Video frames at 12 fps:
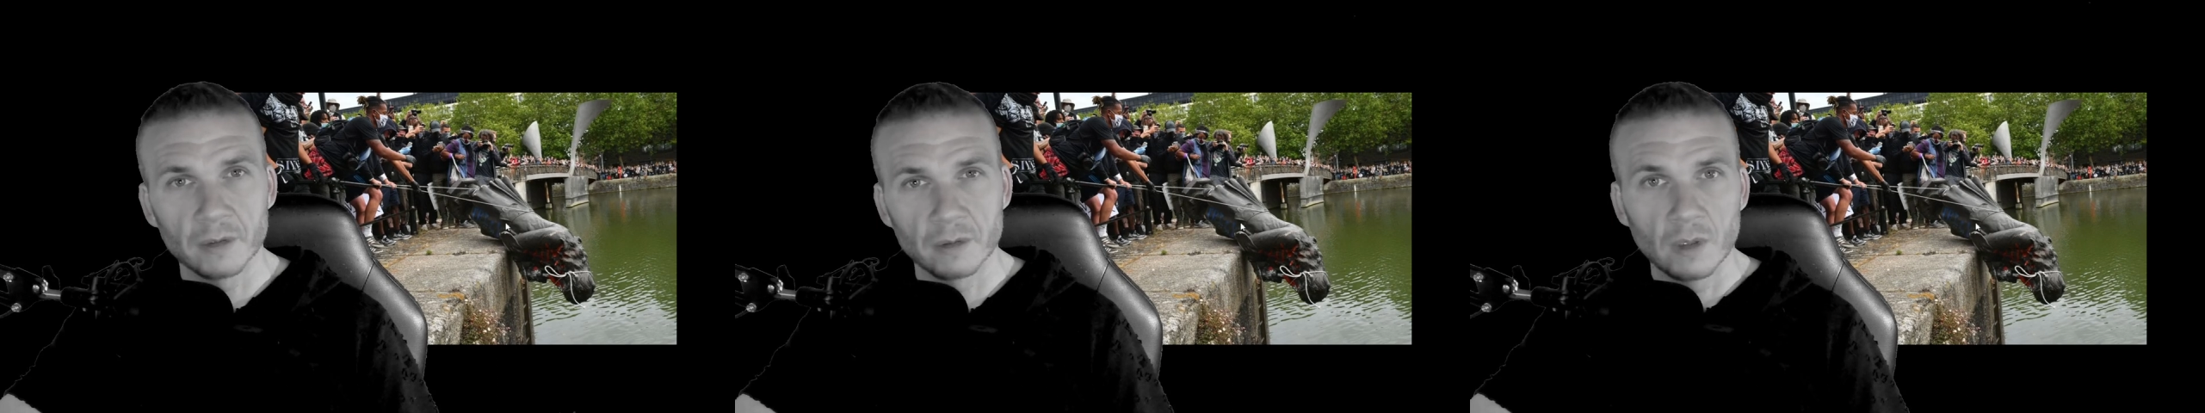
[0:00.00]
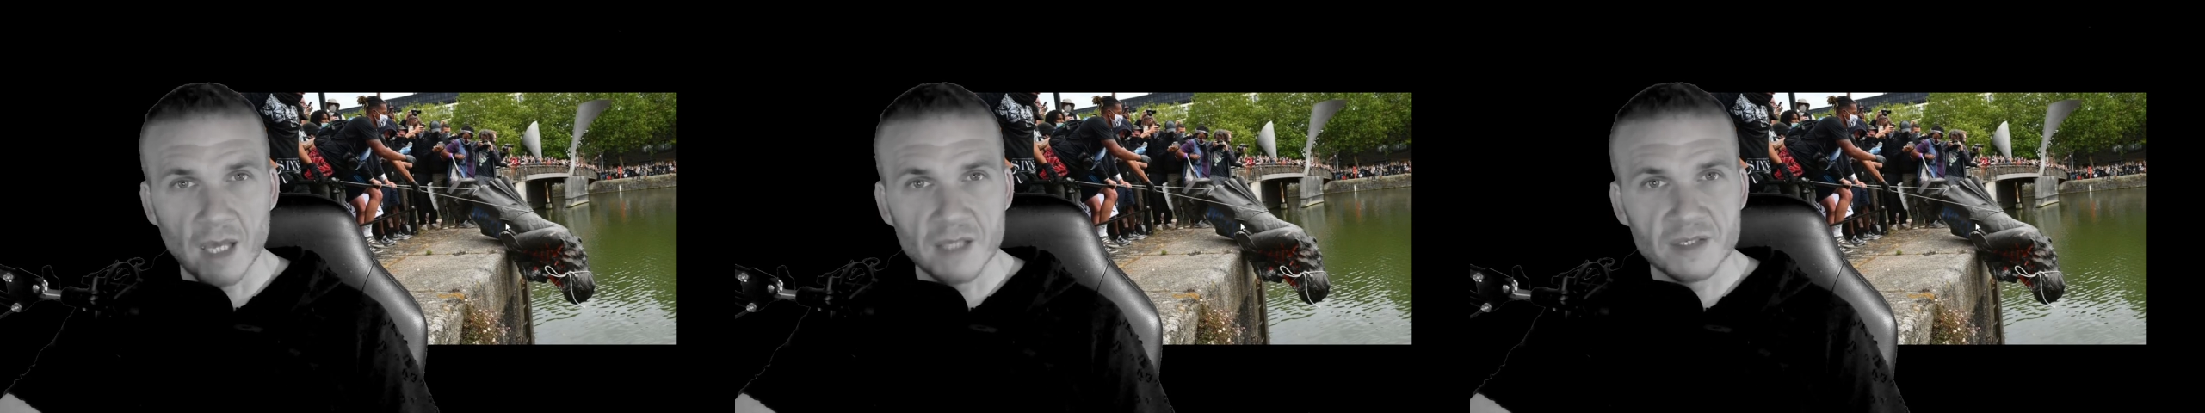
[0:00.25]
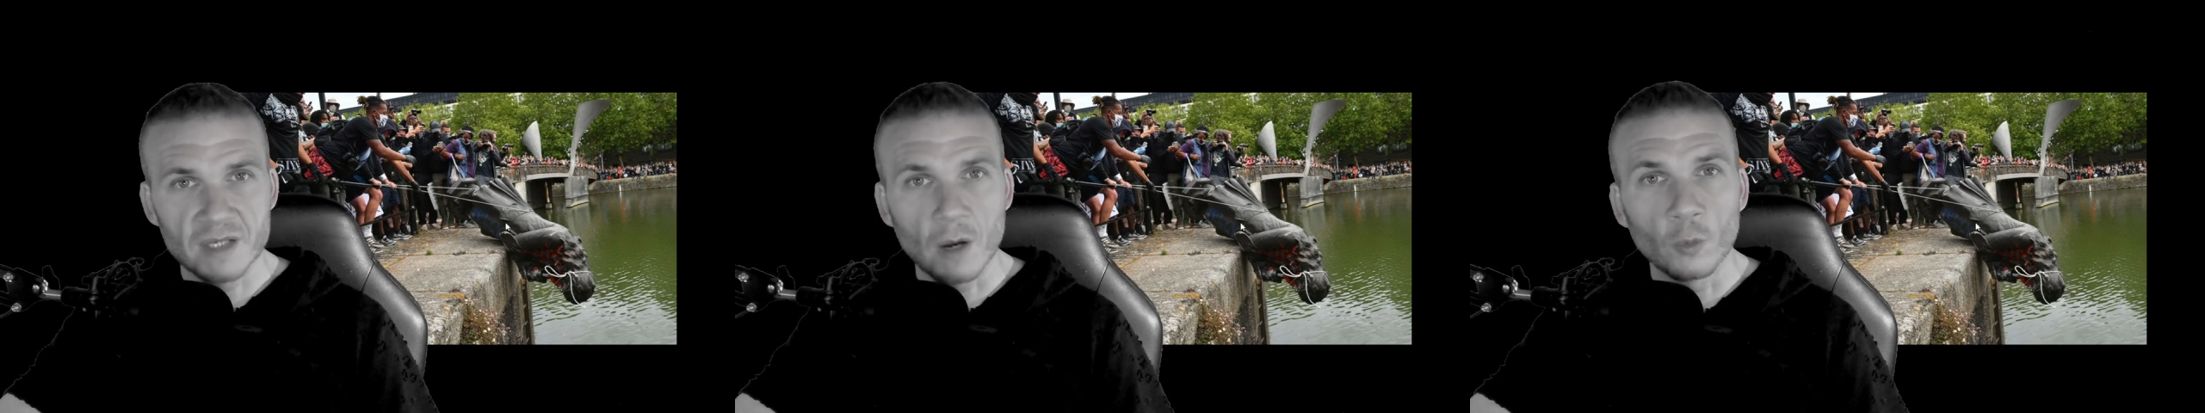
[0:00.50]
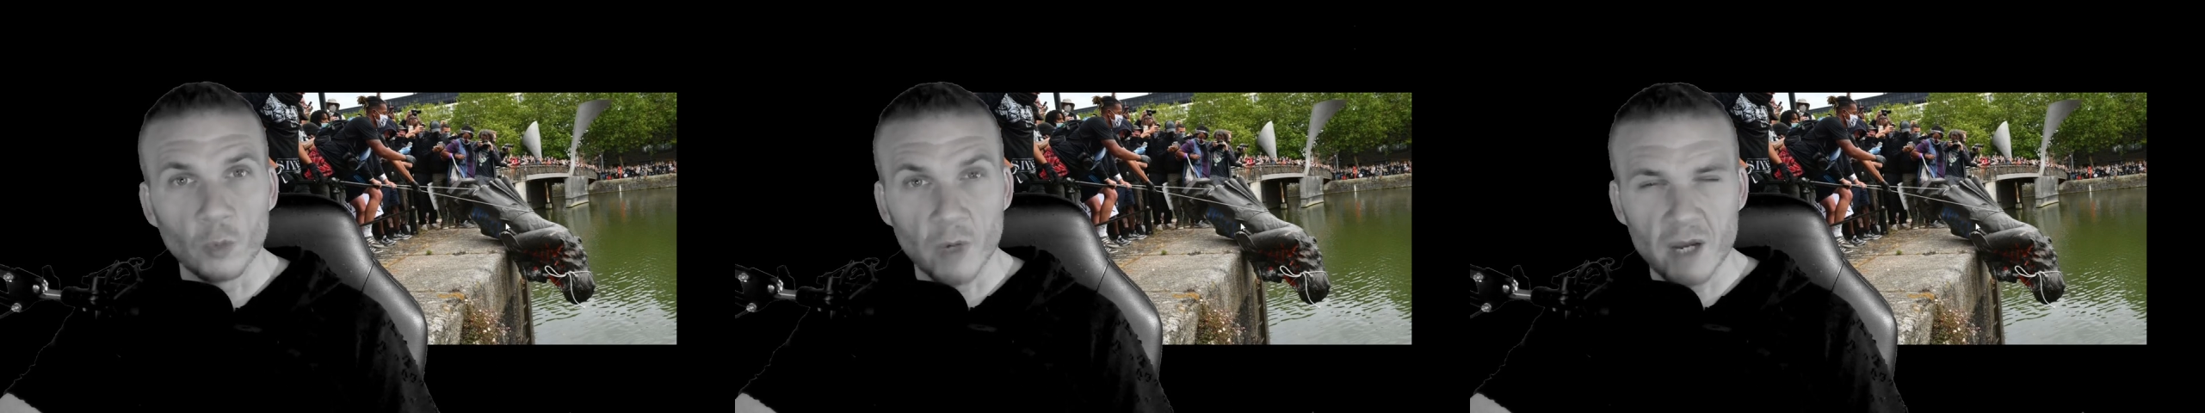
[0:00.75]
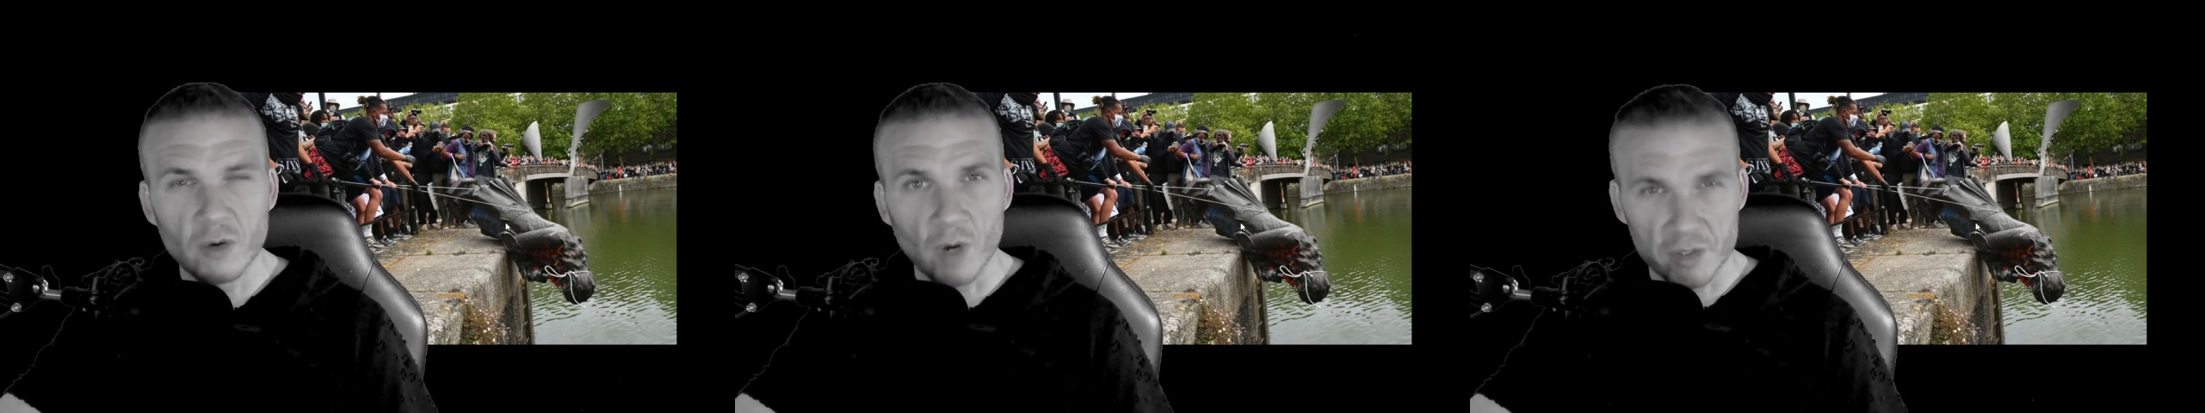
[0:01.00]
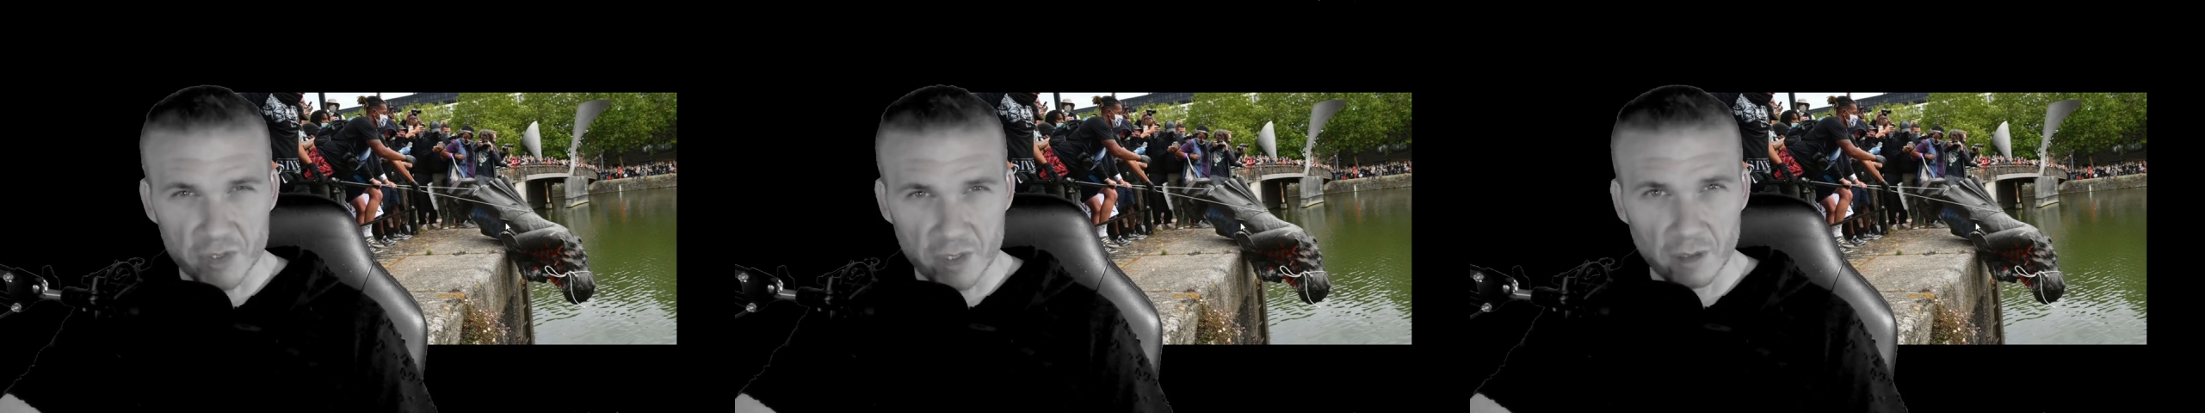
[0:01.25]
That's
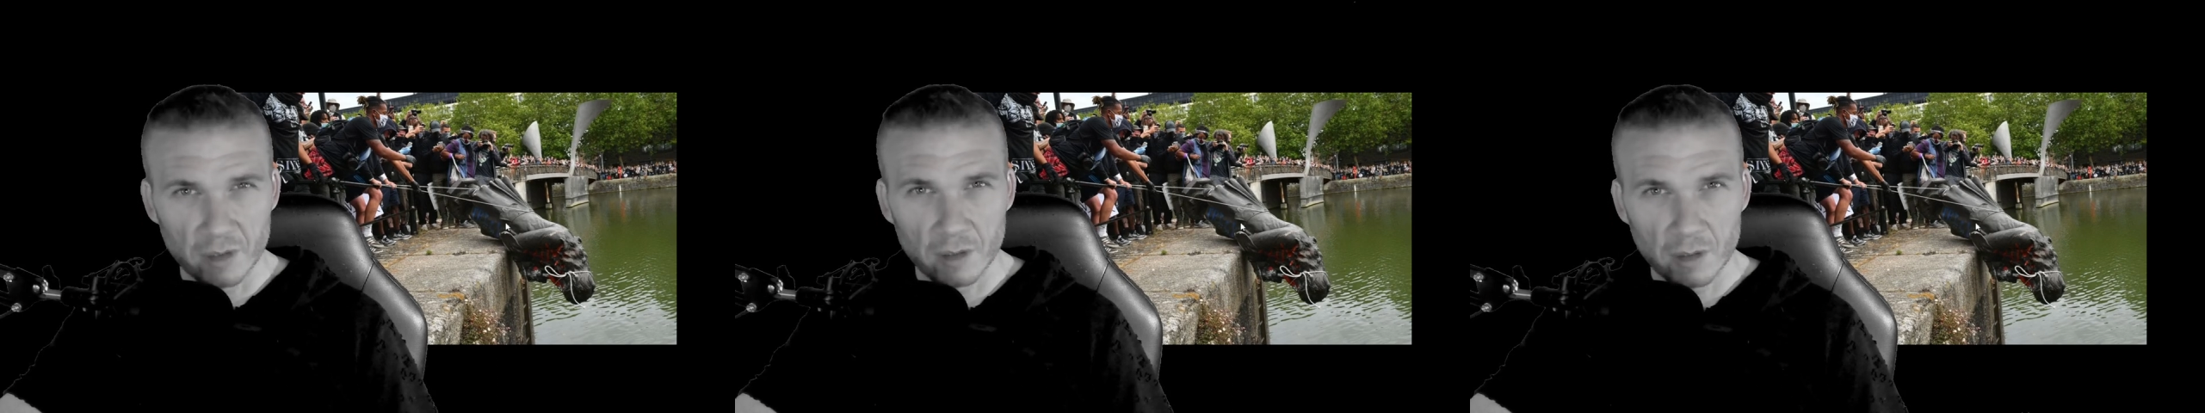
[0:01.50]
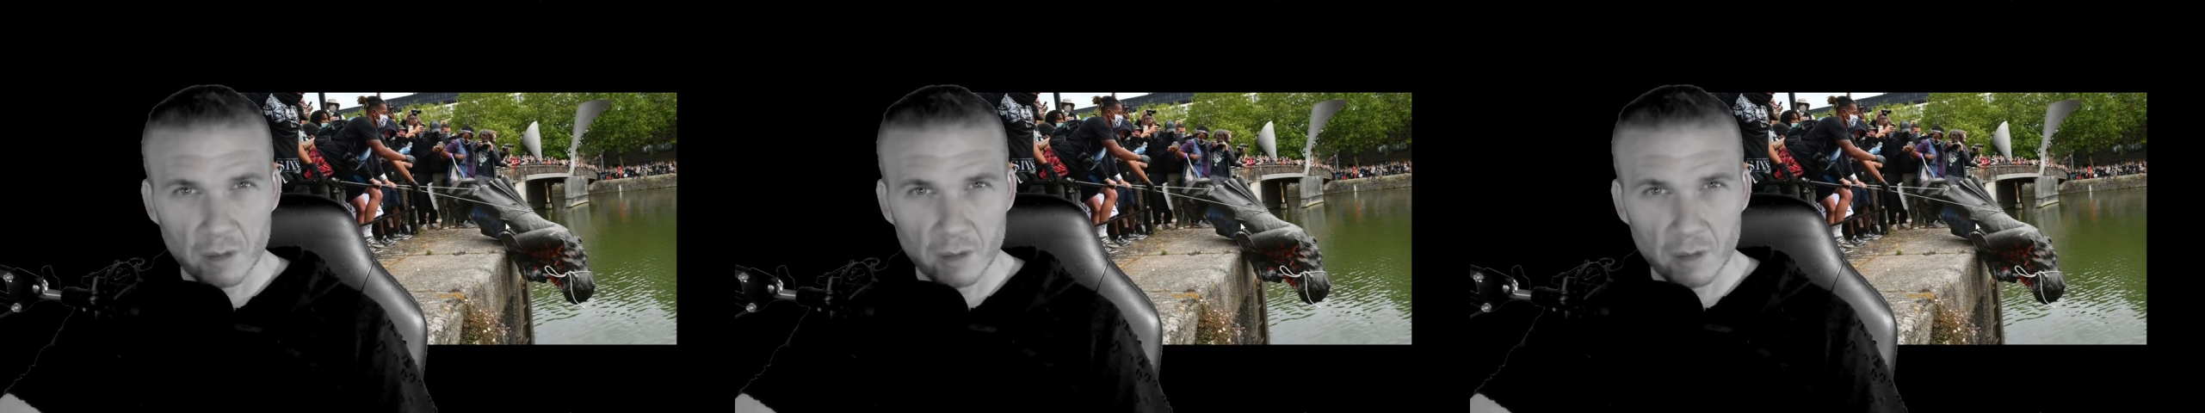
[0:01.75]
regression,